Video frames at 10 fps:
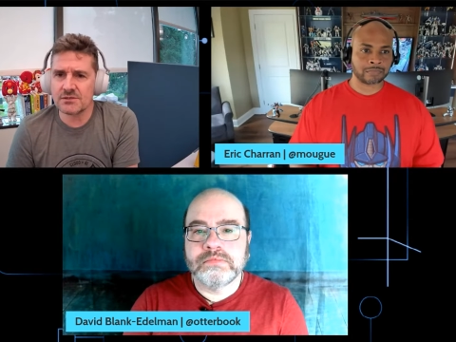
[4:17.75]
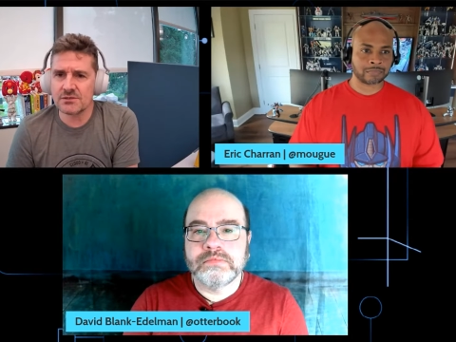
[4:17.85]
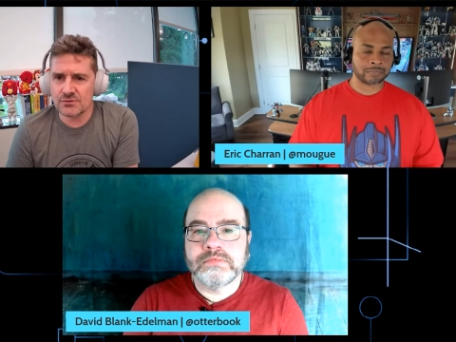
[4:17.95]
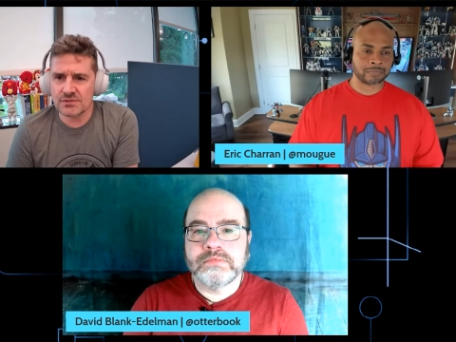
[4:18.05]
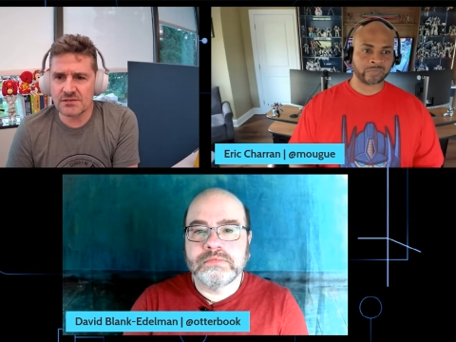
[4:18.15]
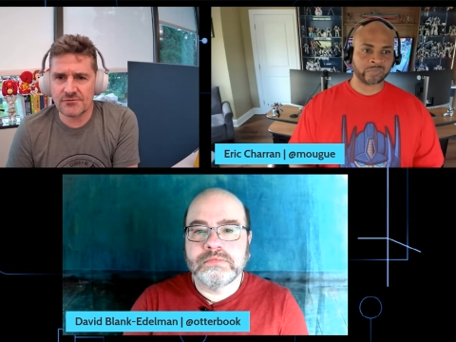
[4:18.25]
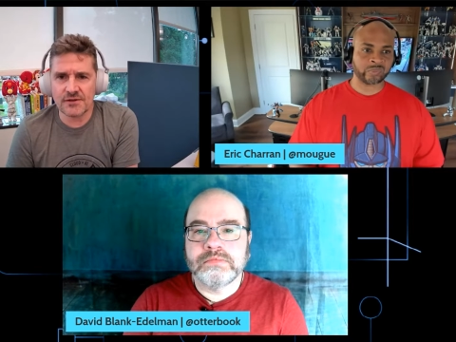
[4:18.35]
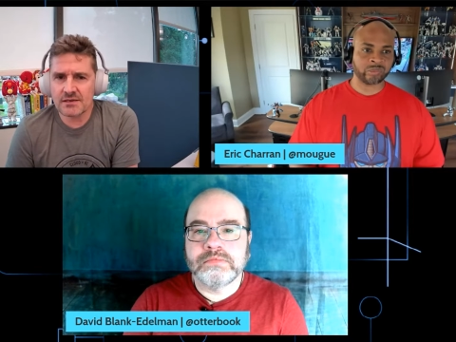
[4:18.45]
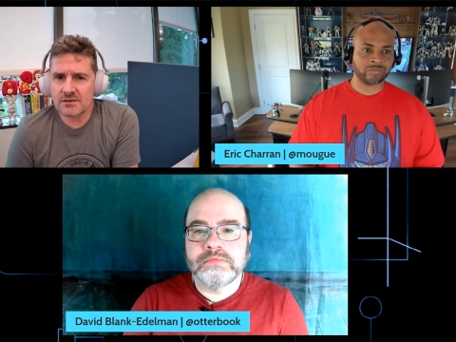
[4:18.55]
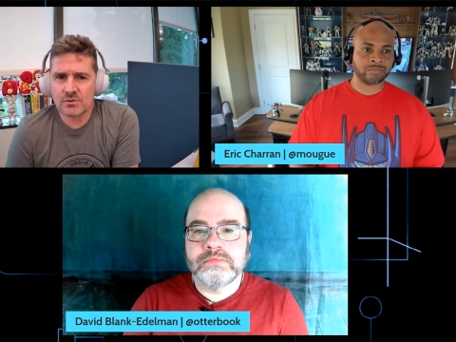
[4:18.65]
Speaker 1: introducing
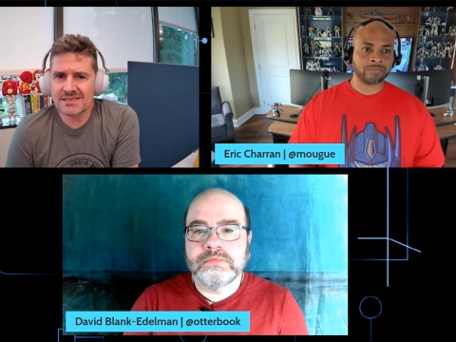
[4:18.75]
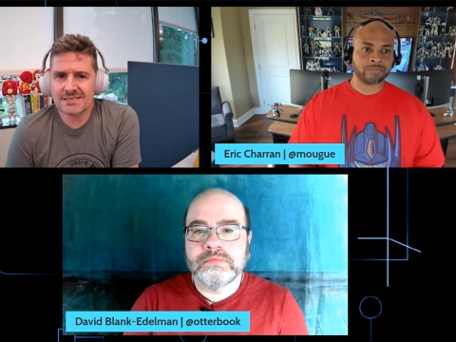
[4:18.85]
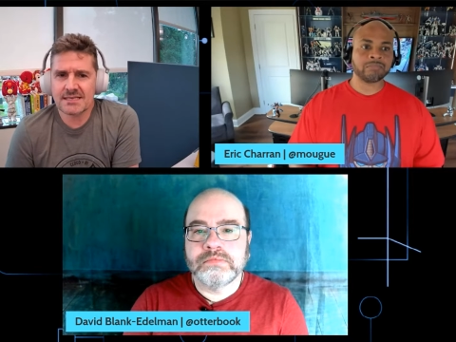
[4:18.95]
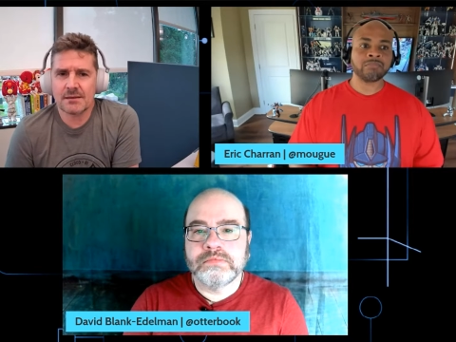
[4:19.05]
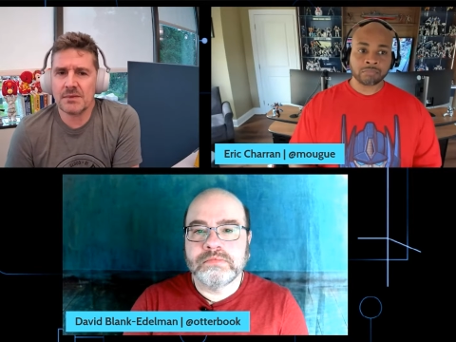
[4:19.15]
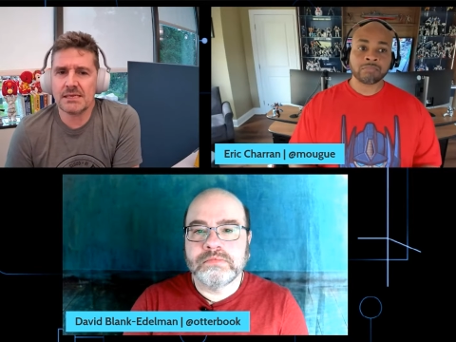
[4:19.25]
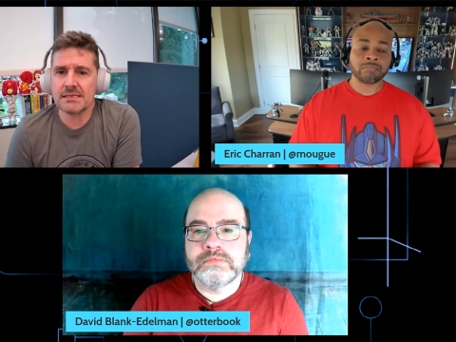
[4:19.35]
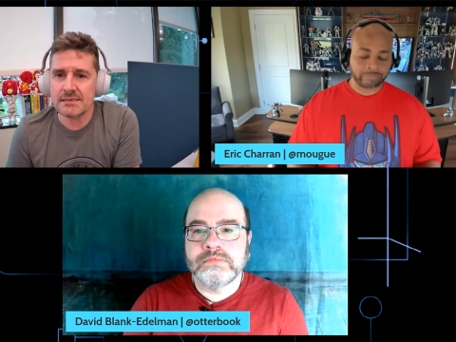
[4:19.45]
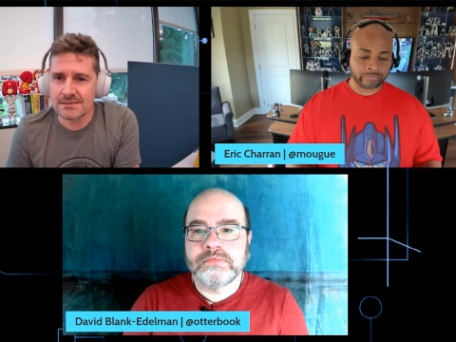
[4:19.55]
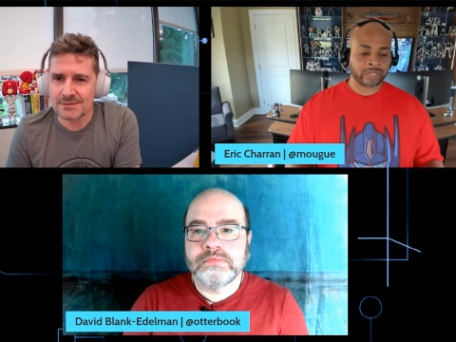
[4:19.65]
failure. What does that
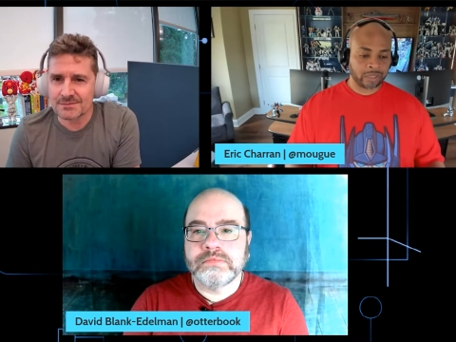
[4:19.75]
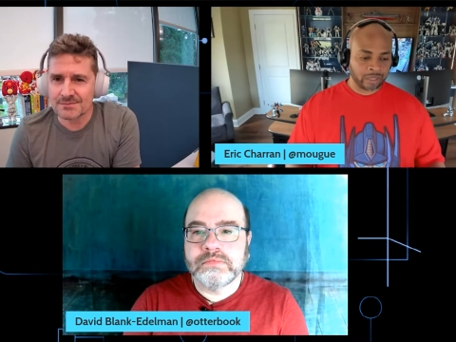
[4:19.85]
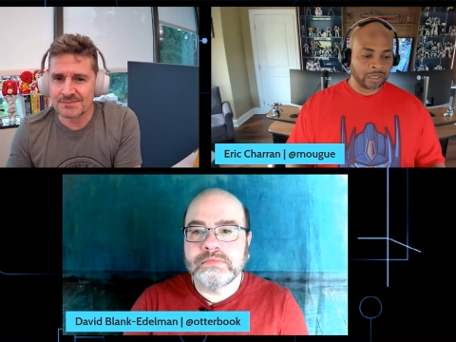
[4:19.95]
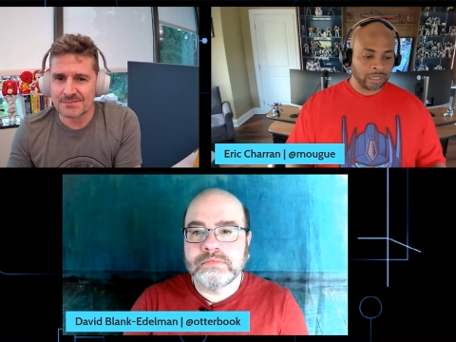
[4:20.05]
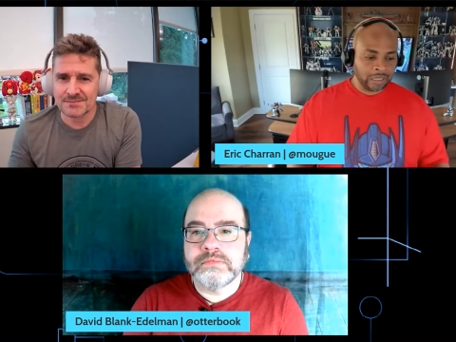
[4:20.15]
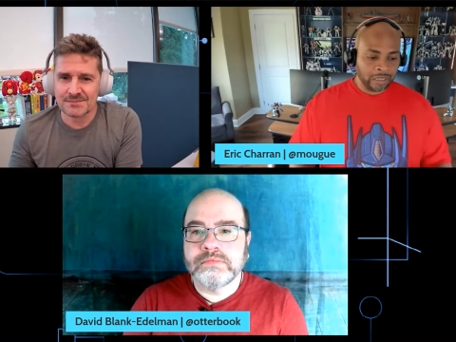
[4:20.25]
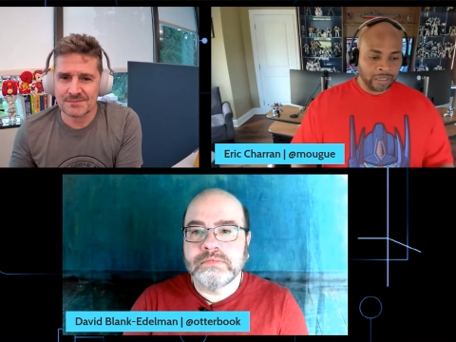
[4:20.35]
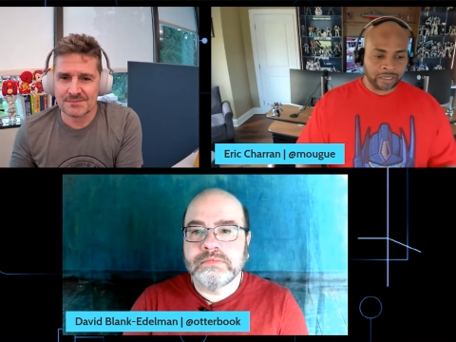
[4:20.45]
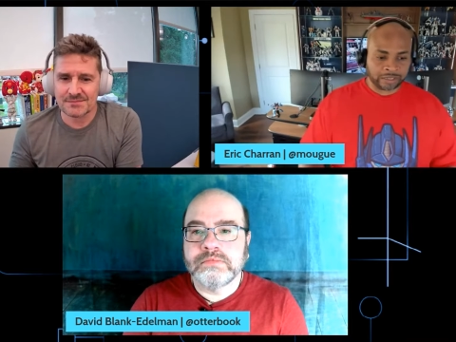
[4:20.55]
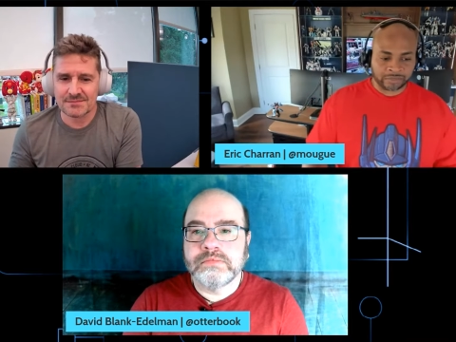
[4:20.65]
mean?
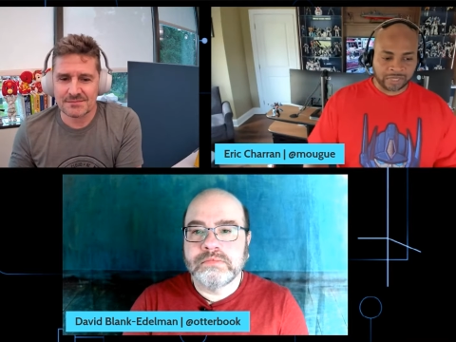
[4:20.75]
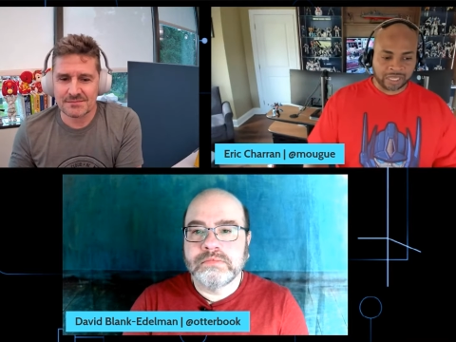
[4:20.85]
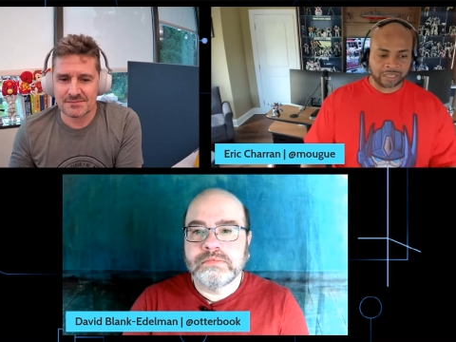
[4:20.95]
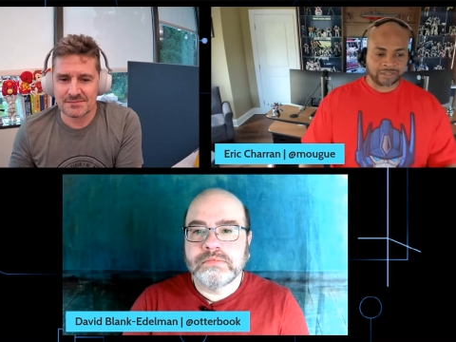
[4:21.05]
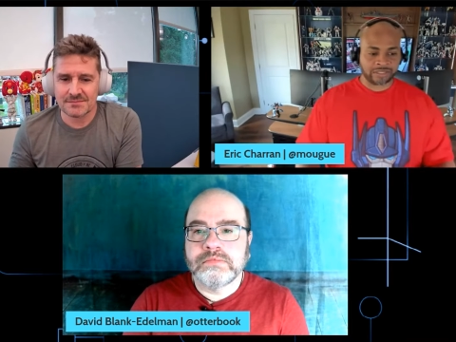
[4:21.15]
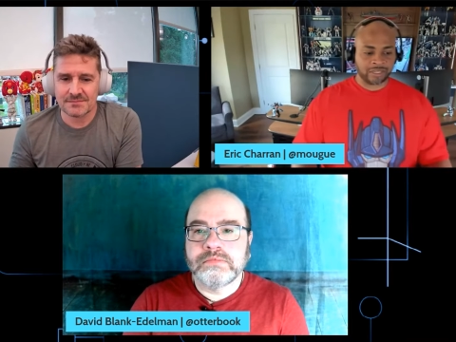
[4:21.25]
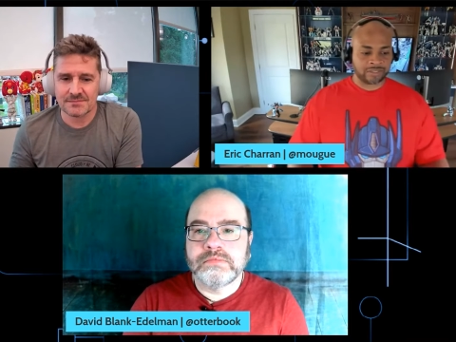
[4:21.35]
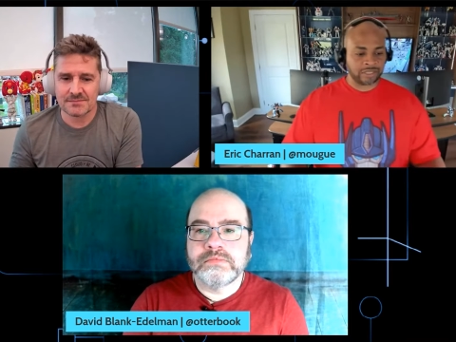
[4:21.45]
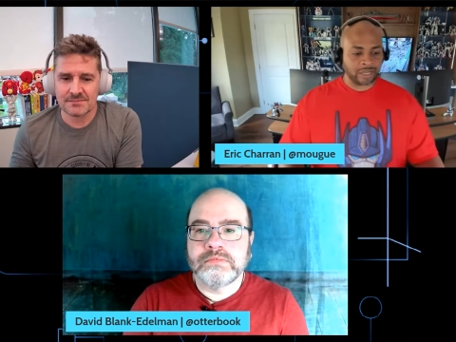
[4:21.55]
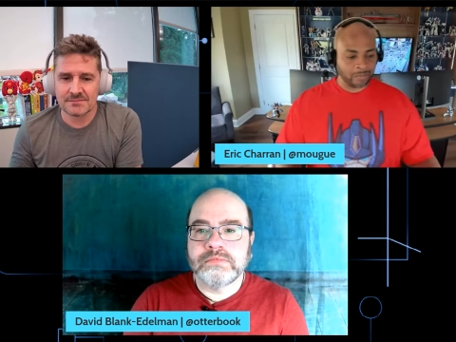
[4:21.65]
Speaker 2: Yeah, to me, it's
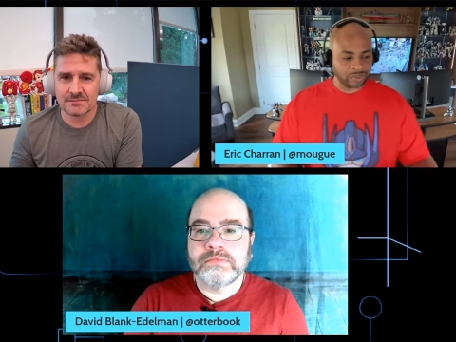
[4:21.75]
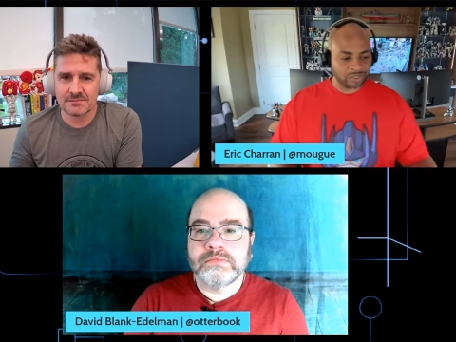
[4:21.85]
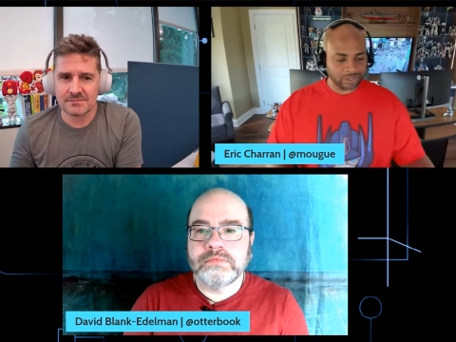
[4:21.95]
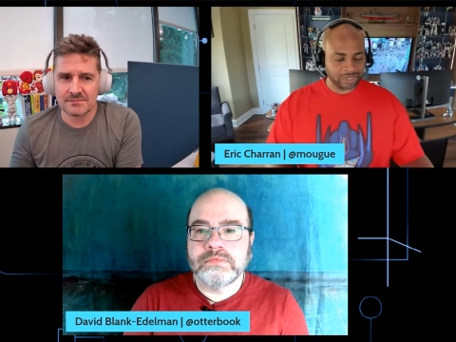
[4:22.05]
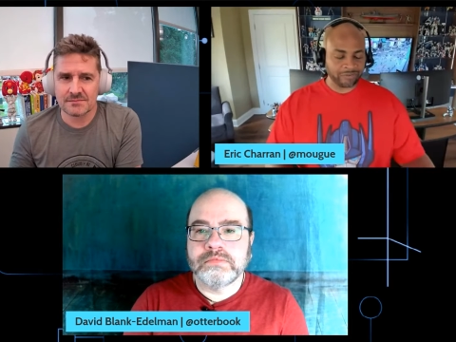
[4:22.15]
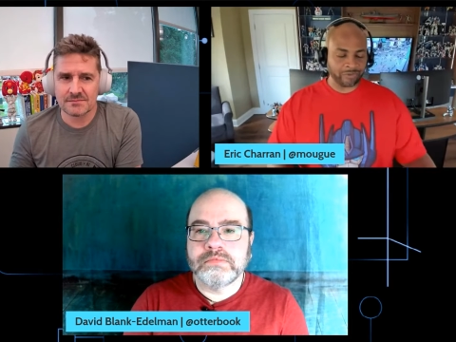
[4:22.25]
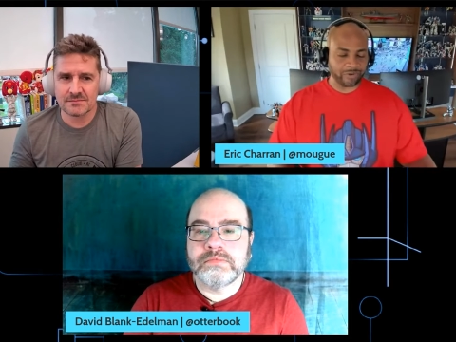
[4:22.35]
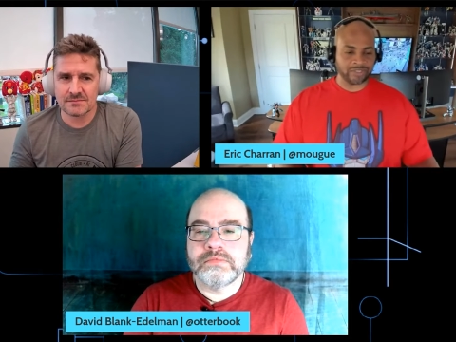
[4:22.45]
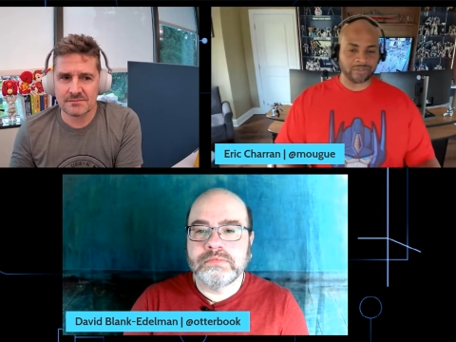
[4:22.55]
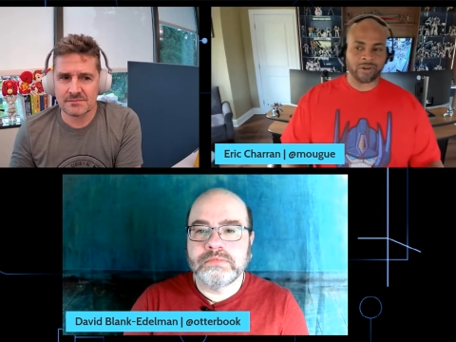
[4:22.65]
it's the opportunity for
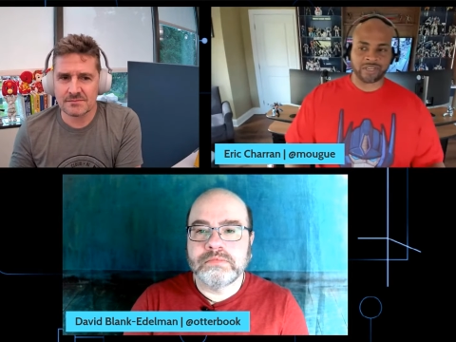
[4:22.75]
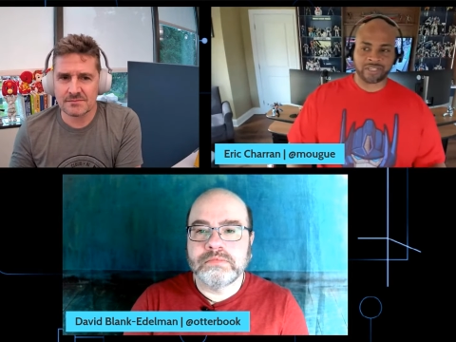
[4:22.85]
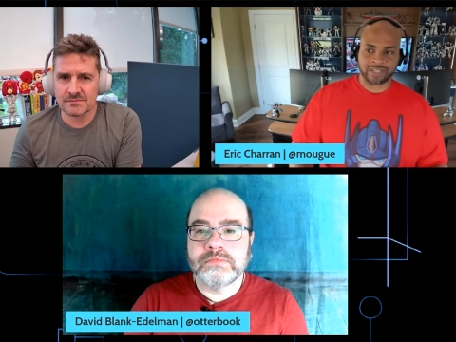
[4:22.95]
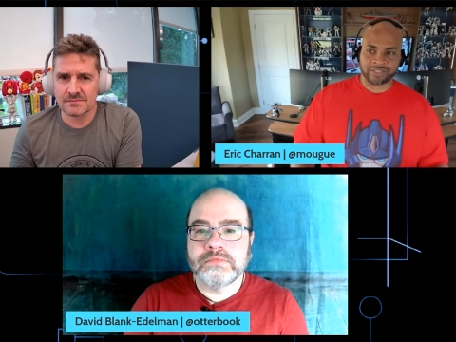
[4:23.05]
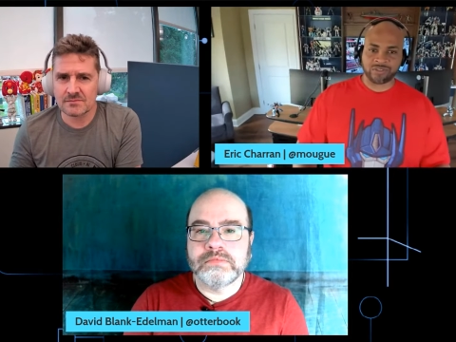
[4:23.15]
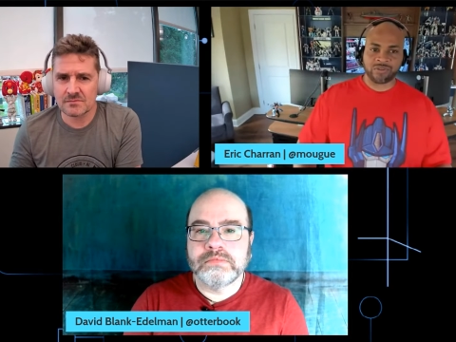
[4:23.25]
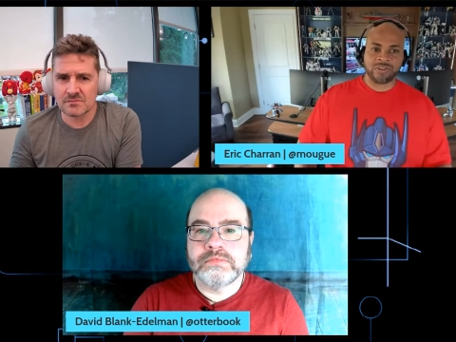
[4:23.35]
us as architects to